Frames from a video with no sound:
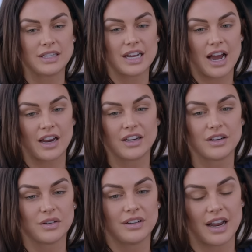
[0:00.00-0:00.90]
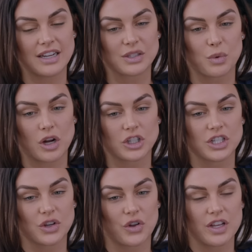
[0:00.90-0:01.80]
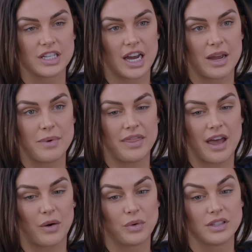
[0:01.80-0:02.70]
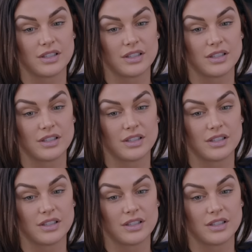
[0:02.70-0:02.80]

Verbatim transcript: my dad nice watches all the time, and that